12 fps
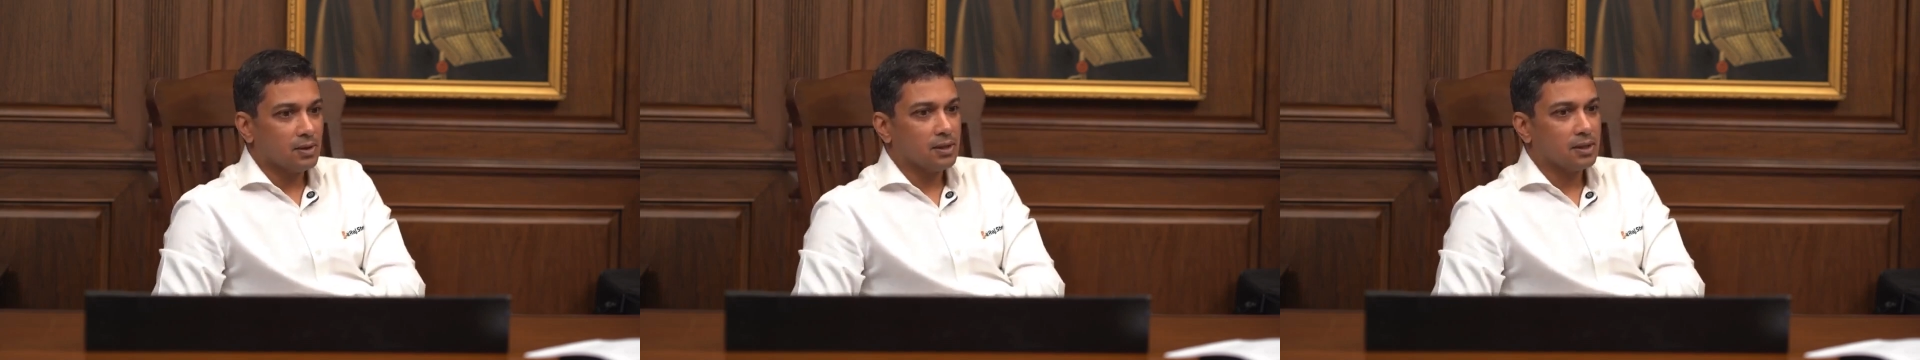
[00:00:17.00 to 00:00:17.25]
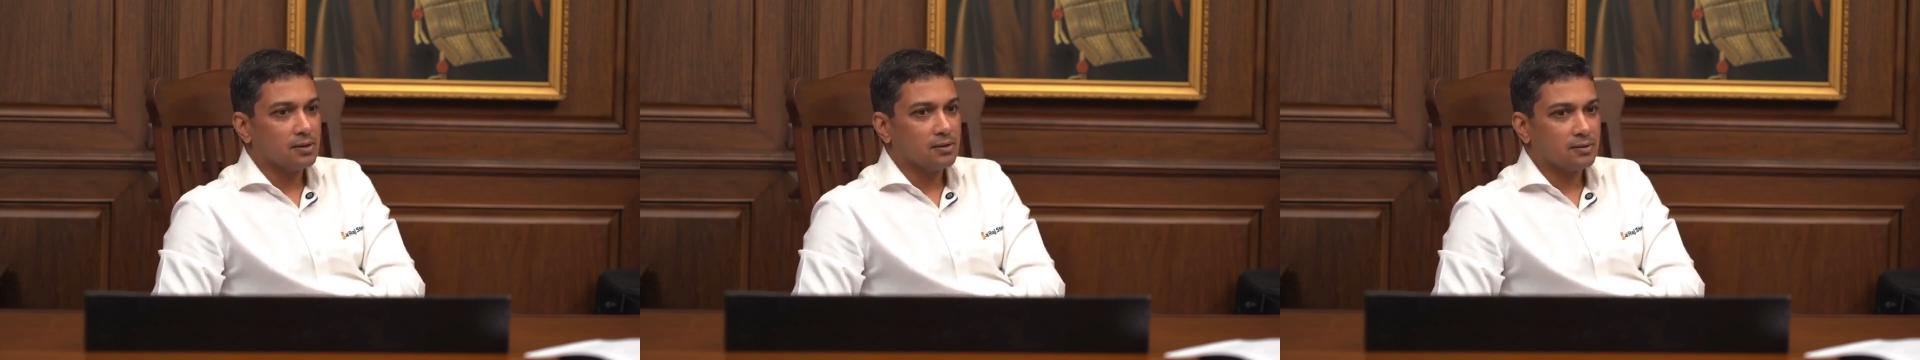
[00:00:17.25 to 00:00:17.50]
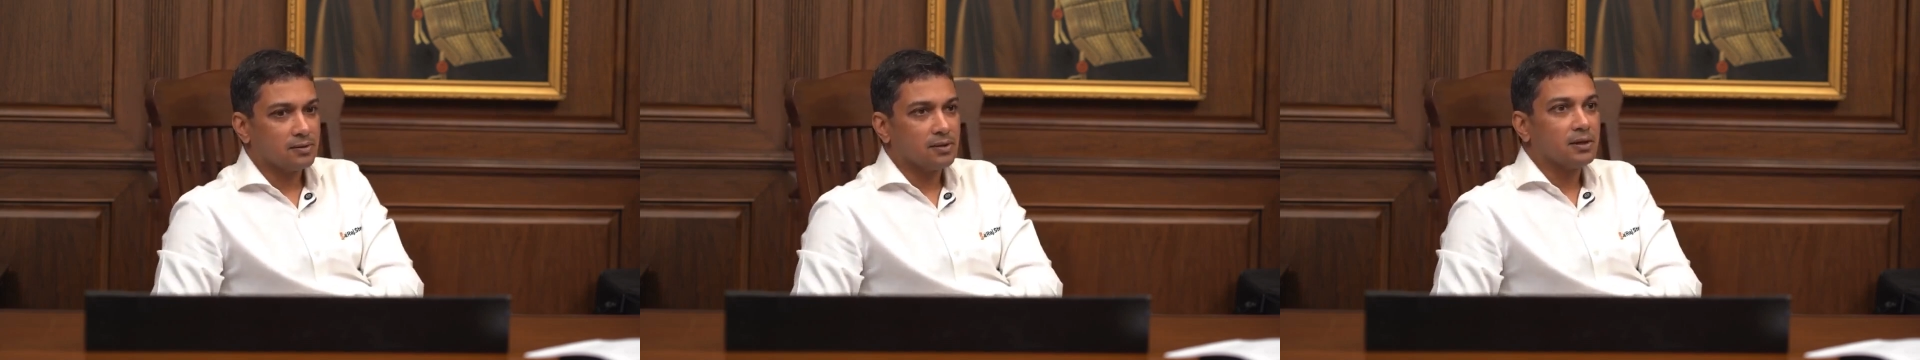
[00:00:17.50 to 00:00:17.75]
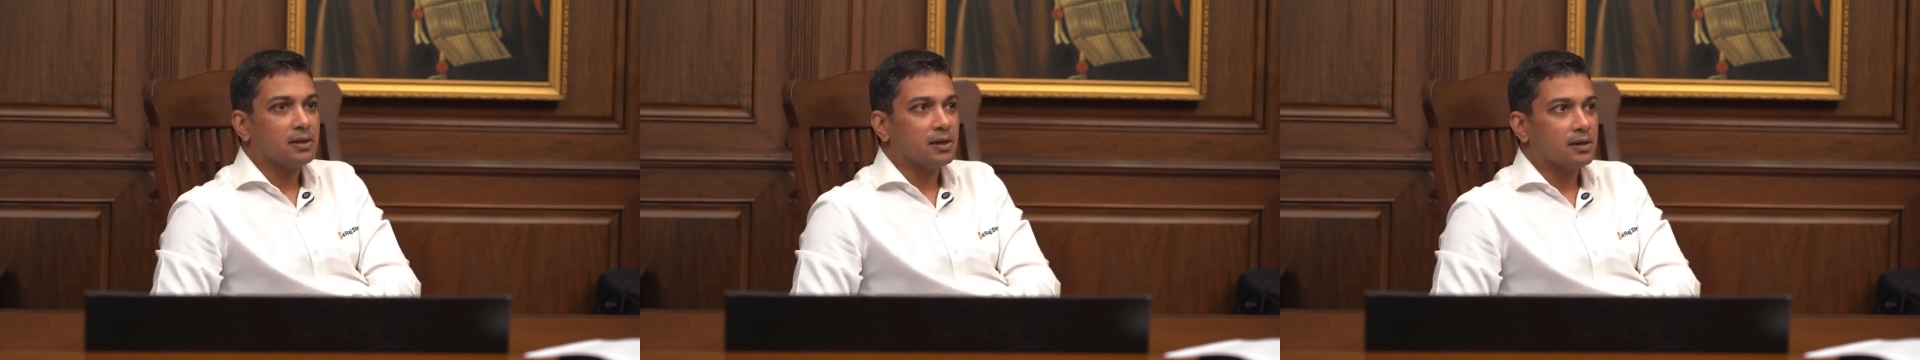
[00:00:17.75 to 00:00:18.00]
it is
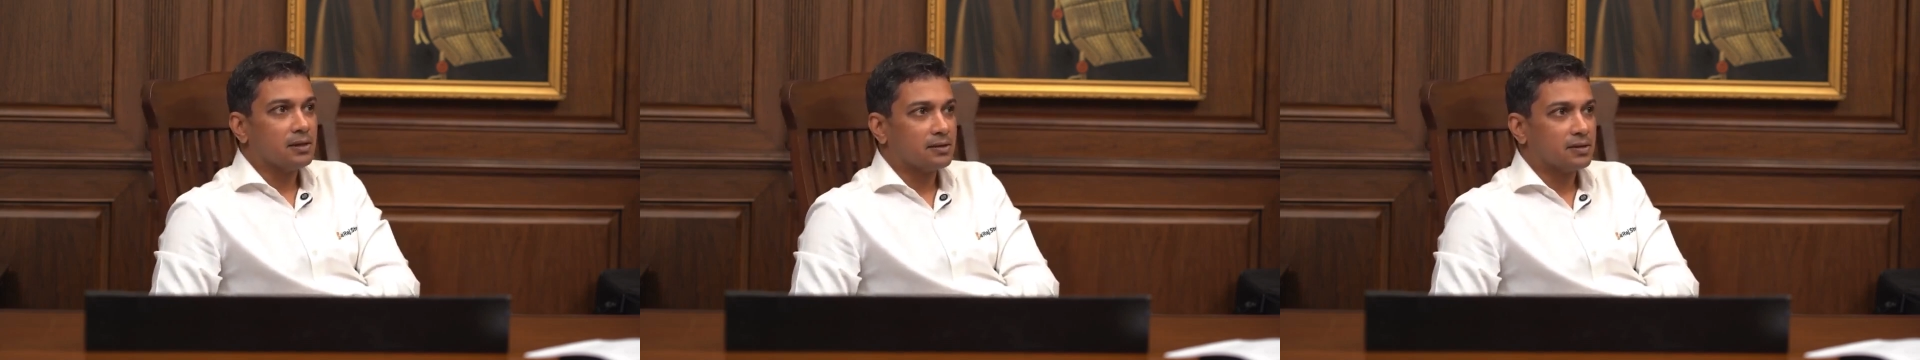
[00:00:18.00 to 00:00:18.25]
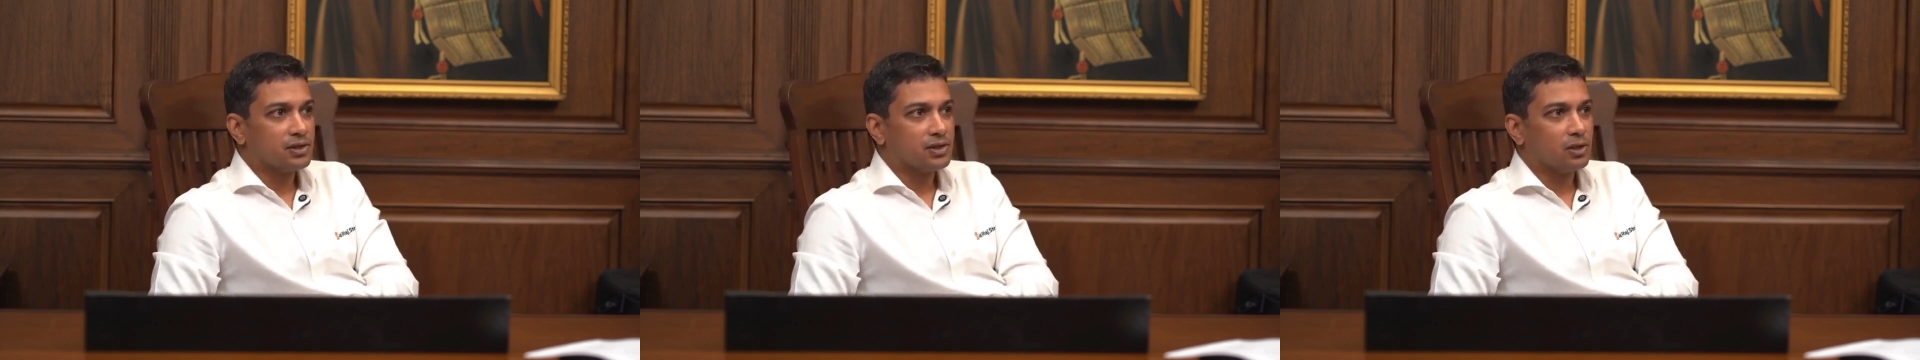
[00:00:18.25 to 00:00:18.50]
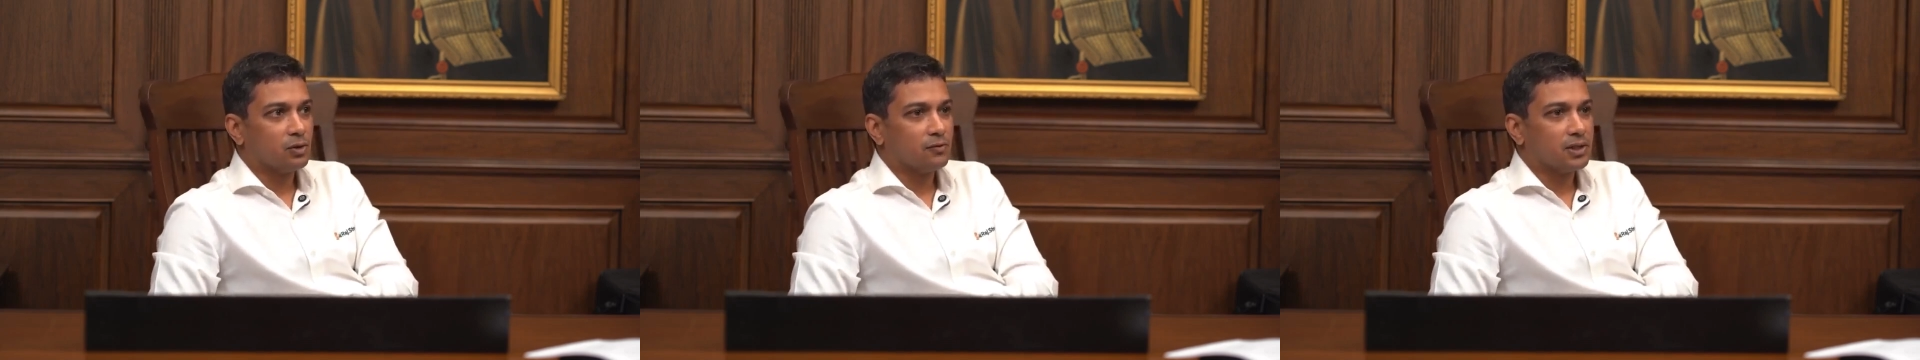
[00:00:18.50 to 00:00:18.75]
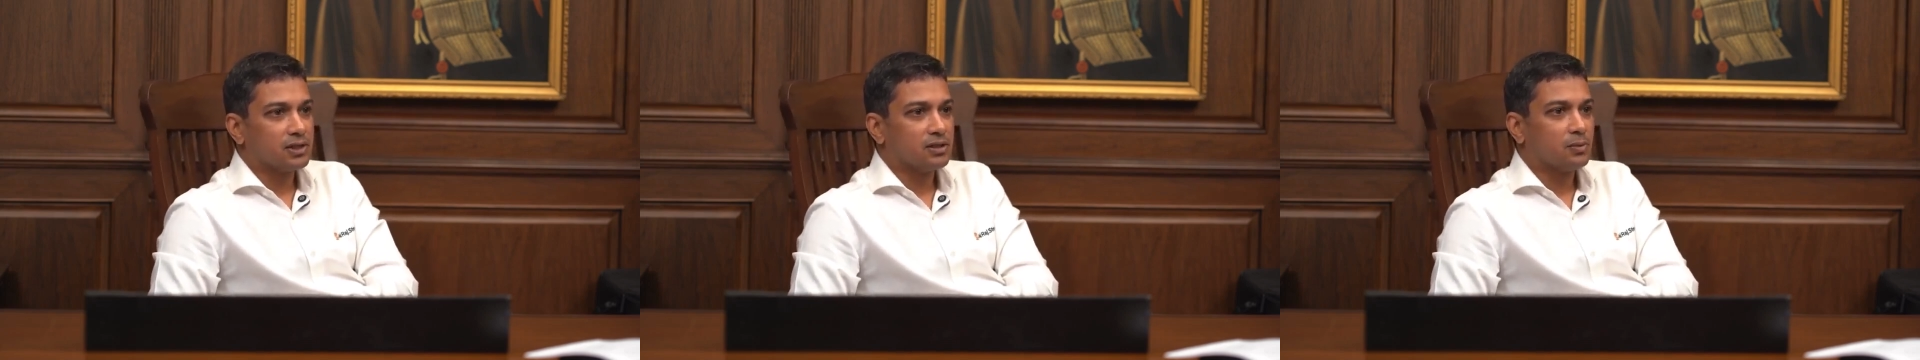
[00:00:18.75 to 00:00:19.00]
essential to
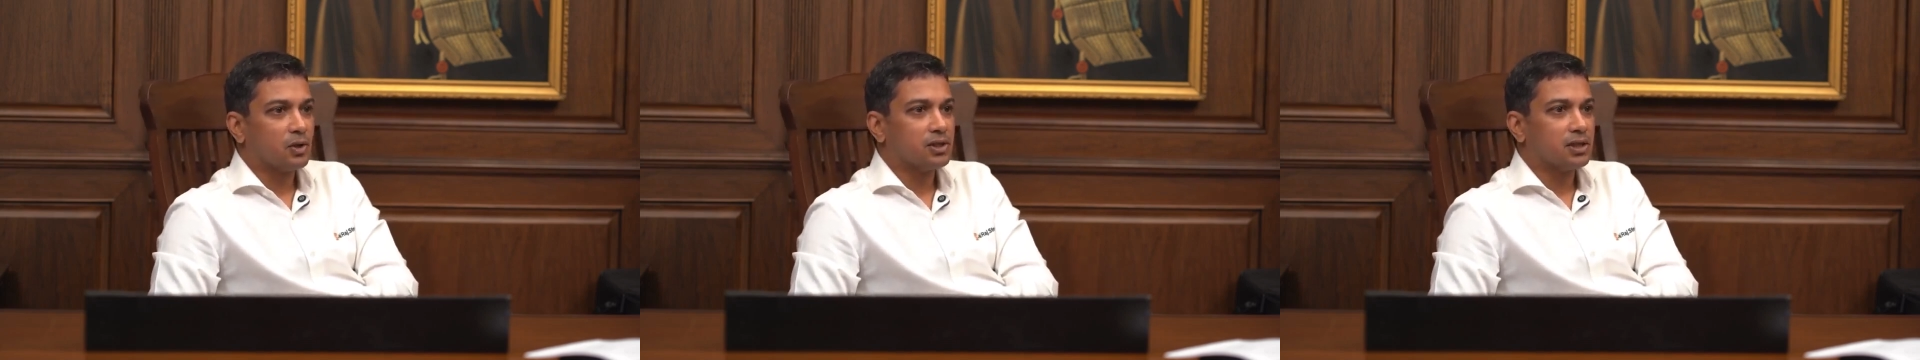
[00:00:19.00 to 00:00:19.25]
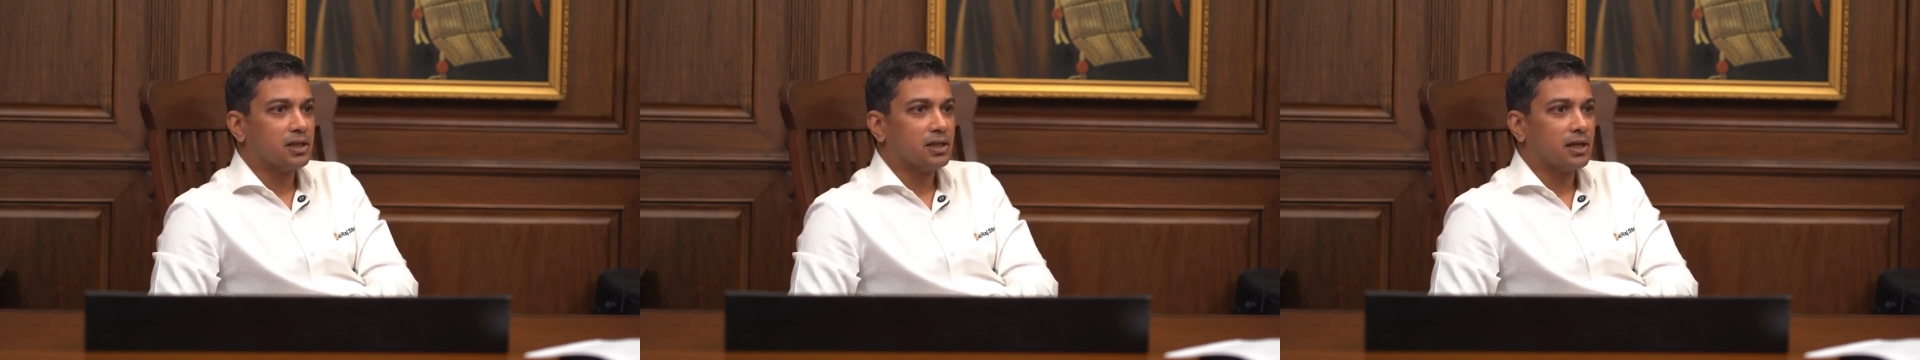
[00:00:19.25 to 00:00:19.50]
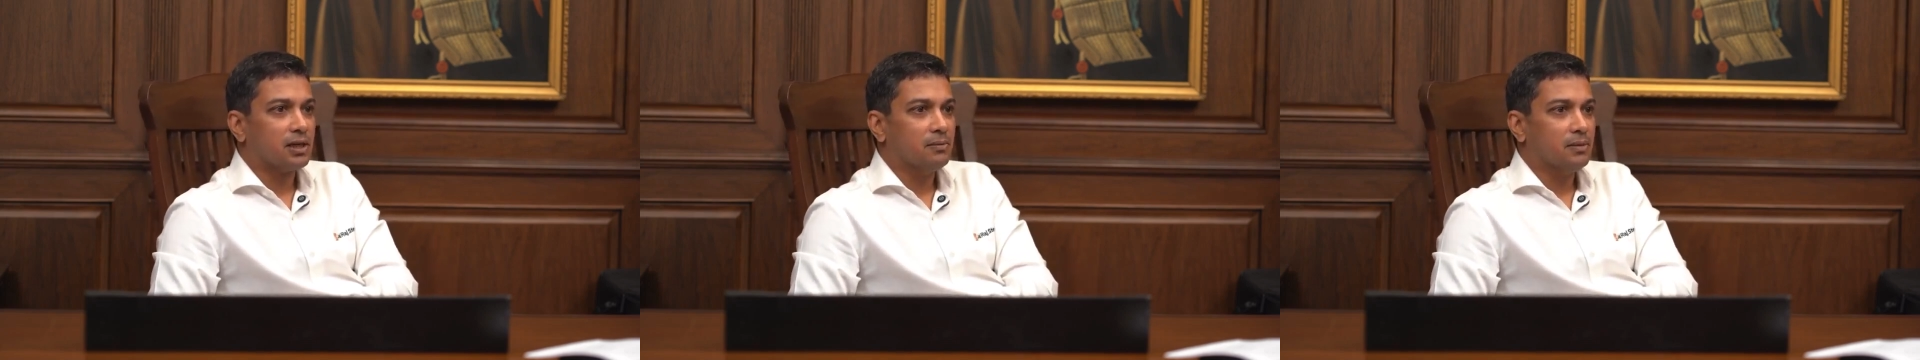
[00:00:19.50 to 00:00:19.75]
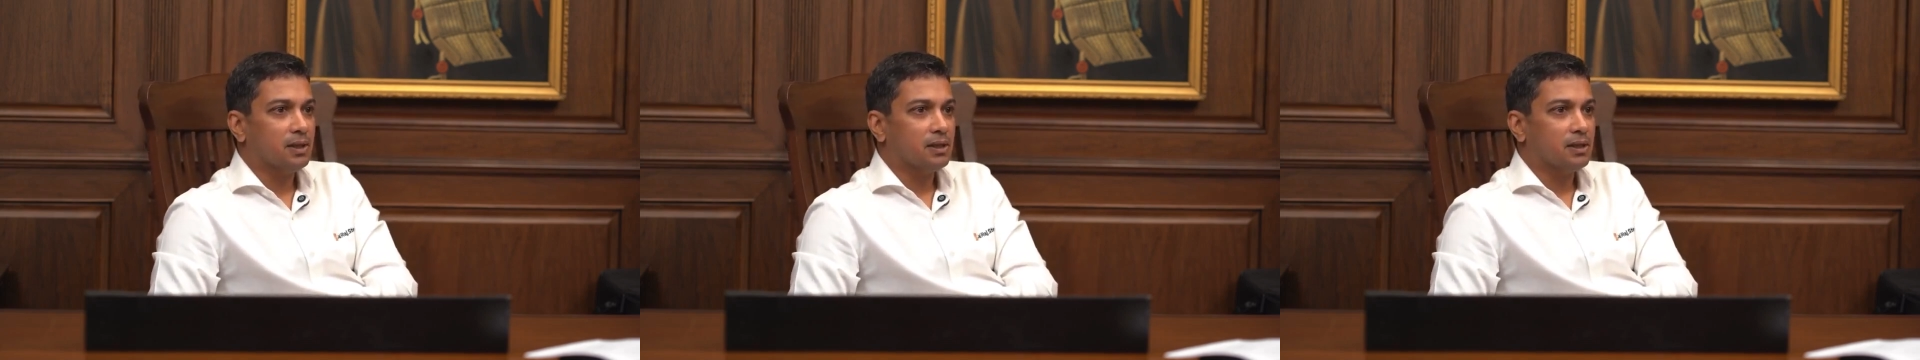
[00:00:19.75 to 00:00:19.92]
finish the project in time.